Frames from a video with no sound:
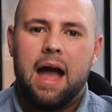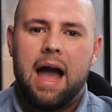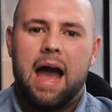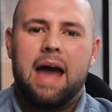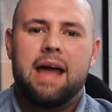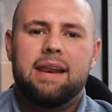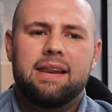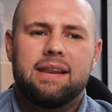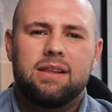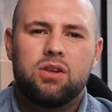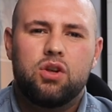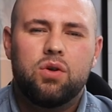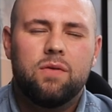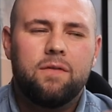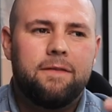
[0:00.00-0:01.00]
And
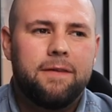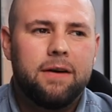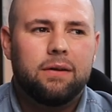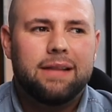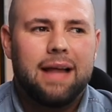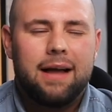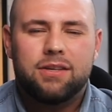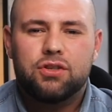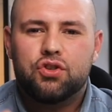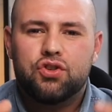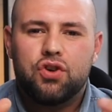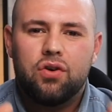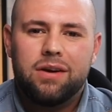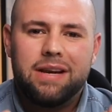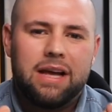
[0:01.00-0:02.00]
you don't feel that
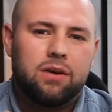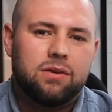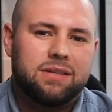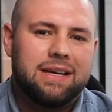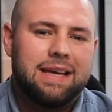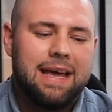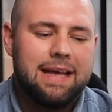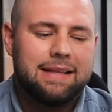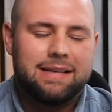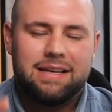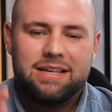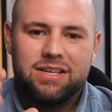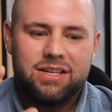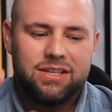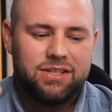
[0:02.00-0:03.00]
strong nicotine hit
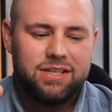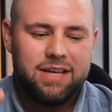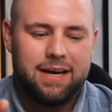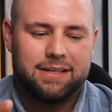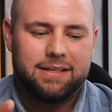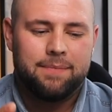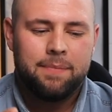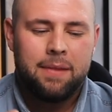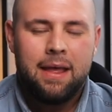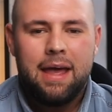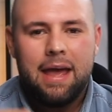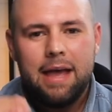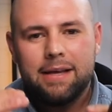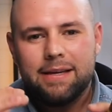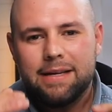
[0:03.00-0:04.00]
just yet.
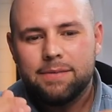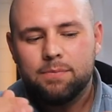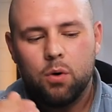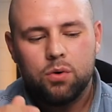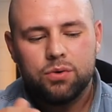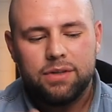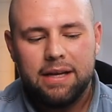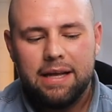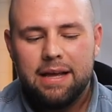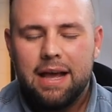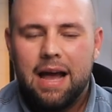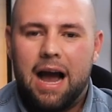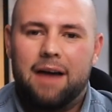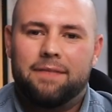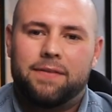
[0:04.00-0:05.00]
It is mostly
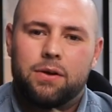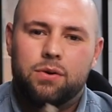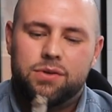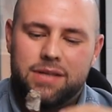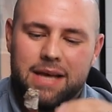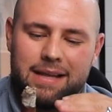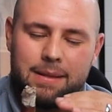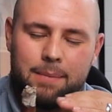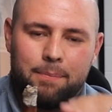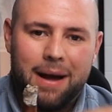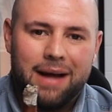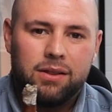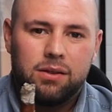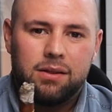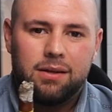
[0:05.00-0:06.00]
after you take the
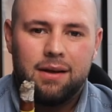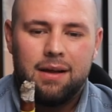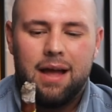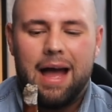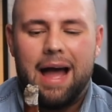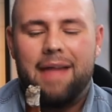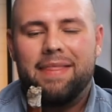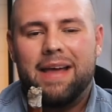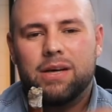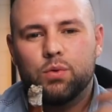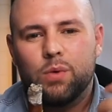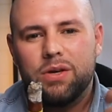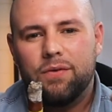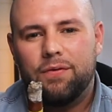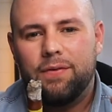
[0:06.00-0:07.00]
band, and that's
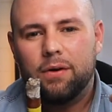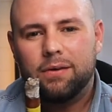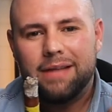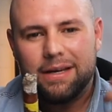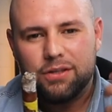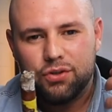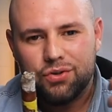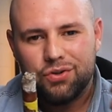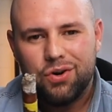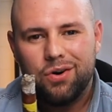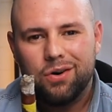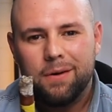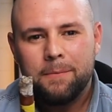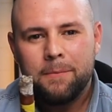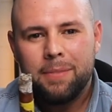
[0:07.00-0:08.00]
when you feel that
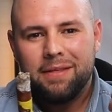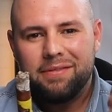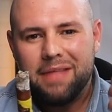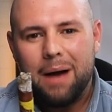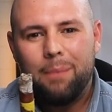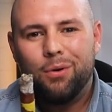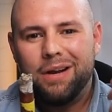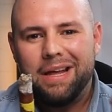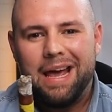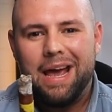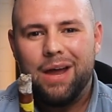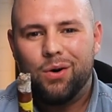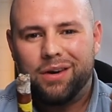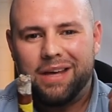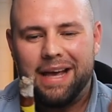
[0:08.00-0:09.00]
strong double
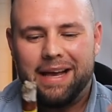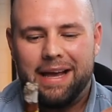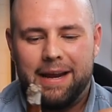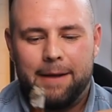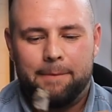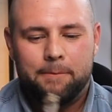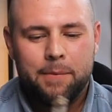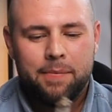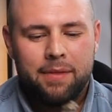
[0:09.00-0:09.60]
ligero kicking in.